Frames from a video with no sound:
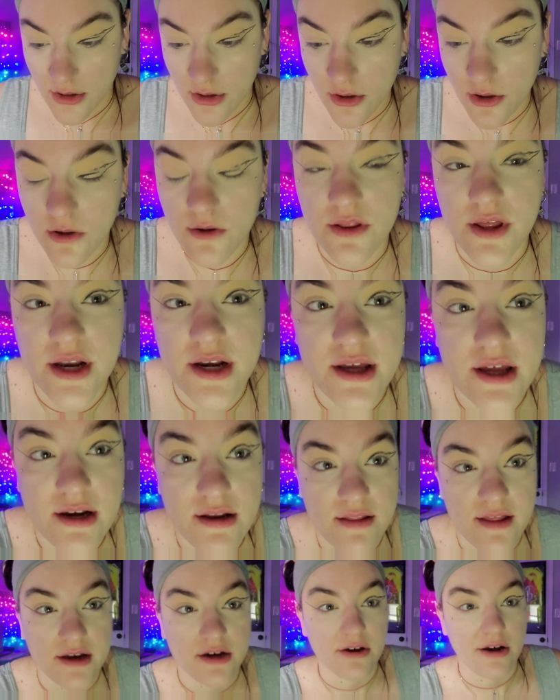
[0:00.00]
Hold on, I
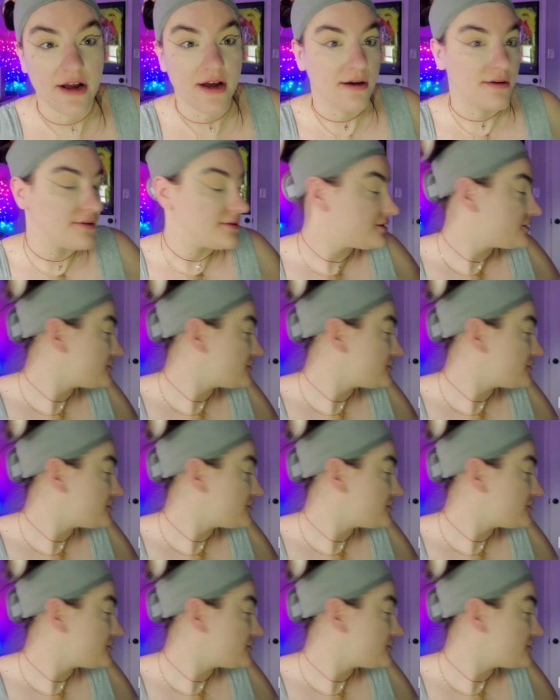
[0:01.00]
gotta let her out.